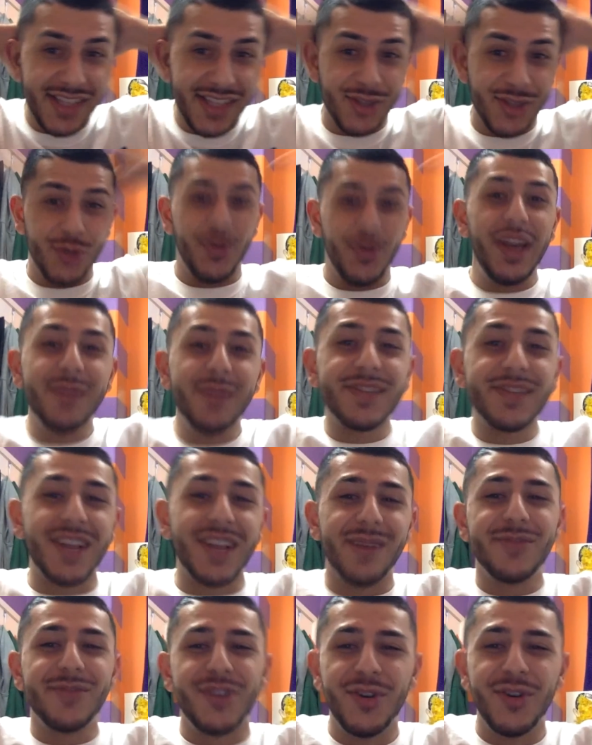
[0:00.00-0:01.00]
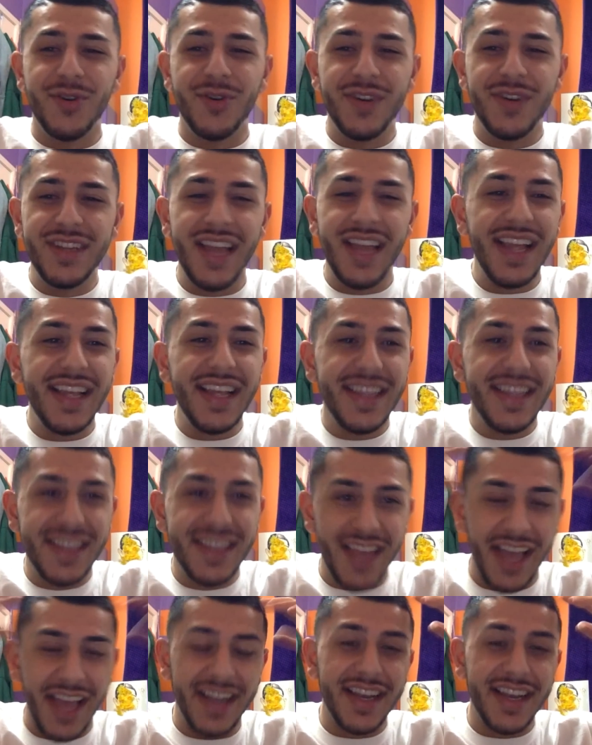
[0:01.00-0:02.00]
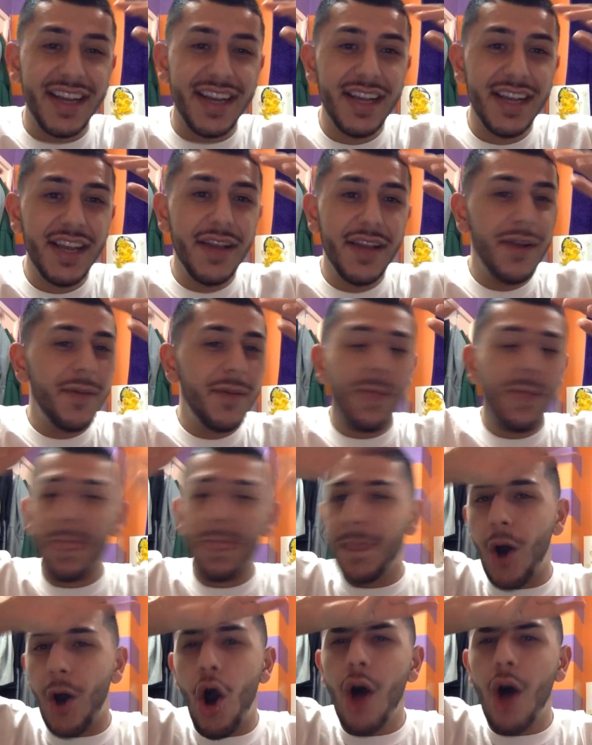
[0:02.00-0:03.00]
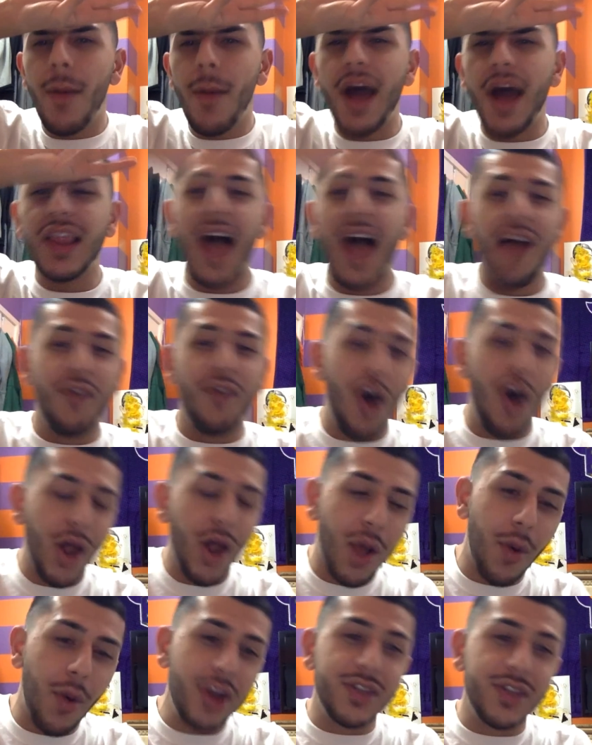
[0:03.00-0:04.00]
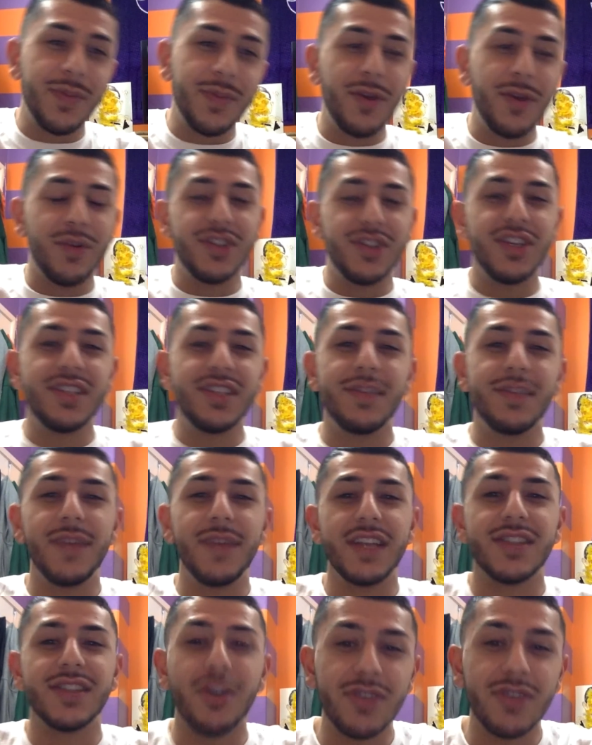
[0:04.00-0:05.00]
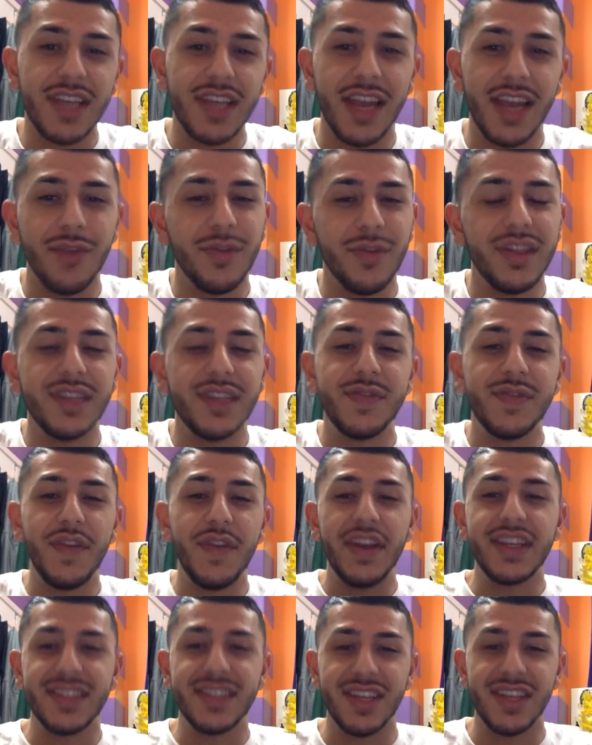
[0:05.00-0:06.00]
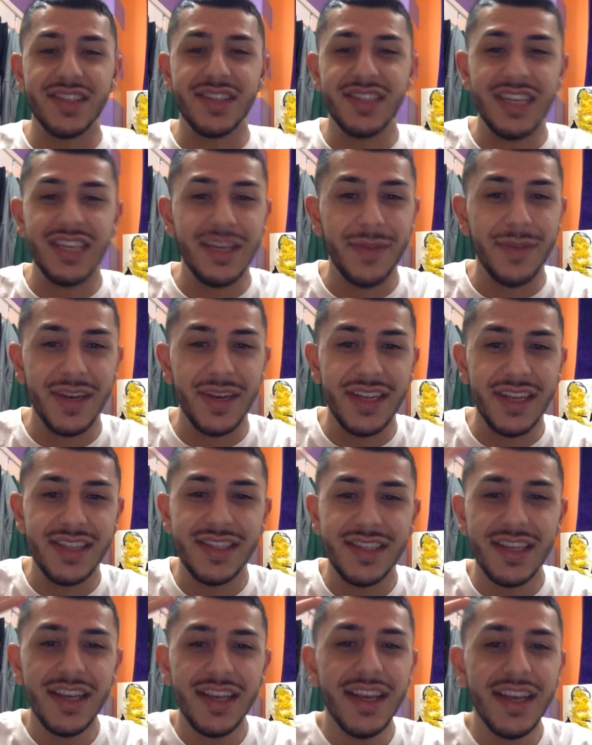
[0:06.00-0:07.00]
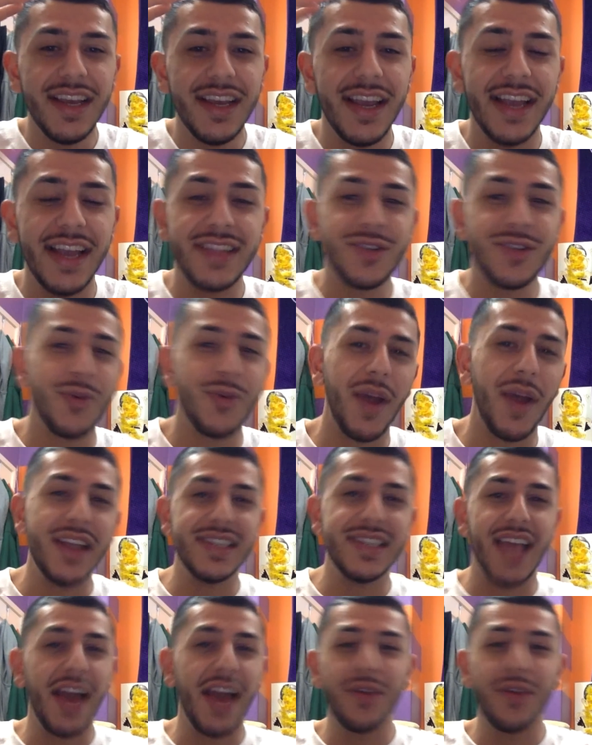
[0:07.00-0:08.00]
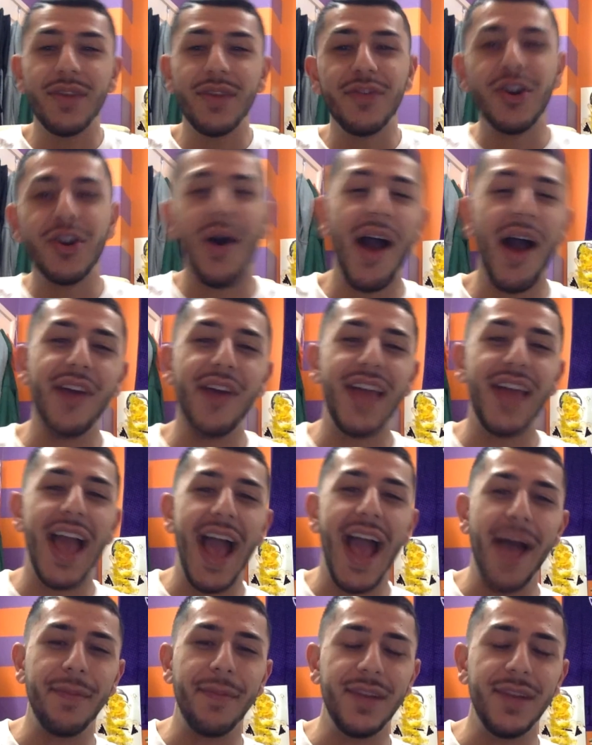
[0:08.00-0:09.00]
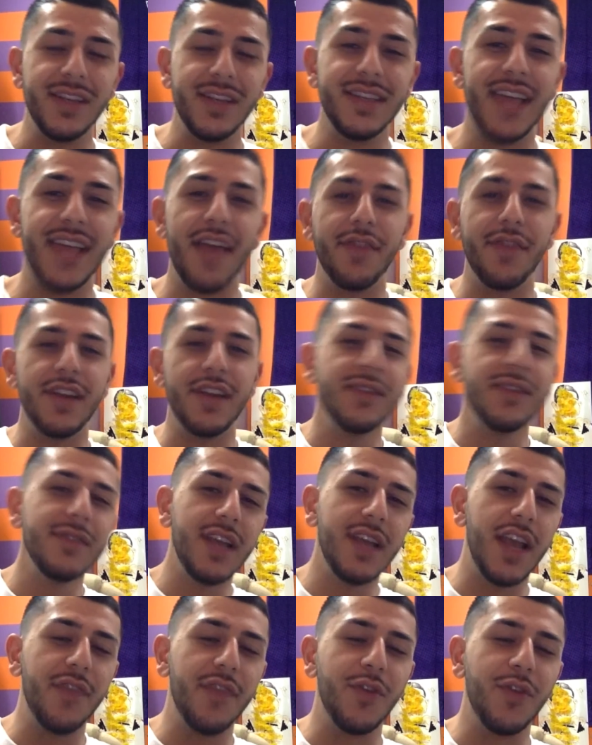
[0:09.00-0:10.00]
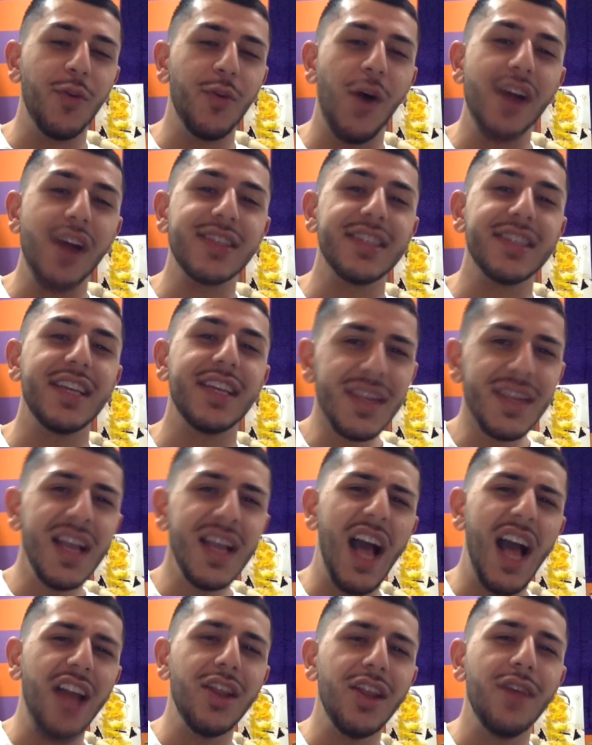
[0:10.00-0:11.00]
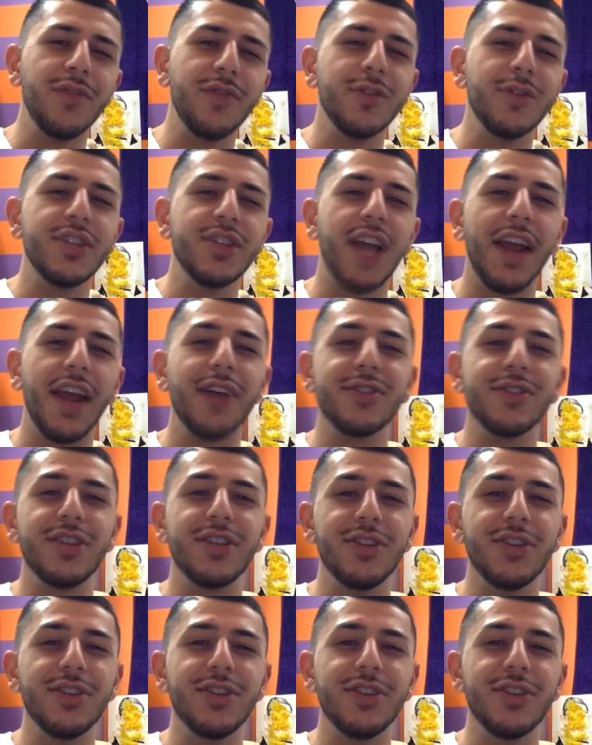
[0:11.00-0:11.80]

dreams come true. That, like, all my life, all I wanted to be was just to be associated with this Phoenix Suns team. And it's, it's crazy. I don't even know how that happened. Devin, if you're watching this, I love you. Shout out to